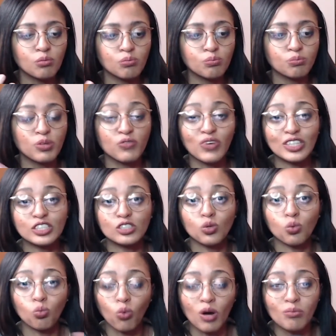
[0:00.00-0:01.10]

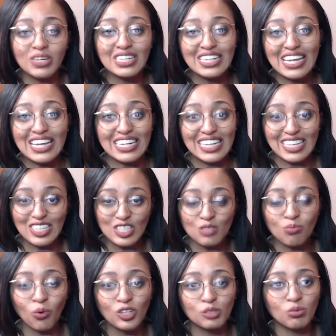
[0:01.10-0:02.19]
professional woman in
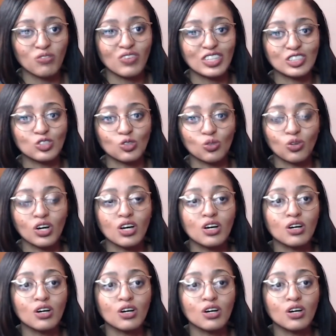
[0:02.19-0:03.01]
esports, professional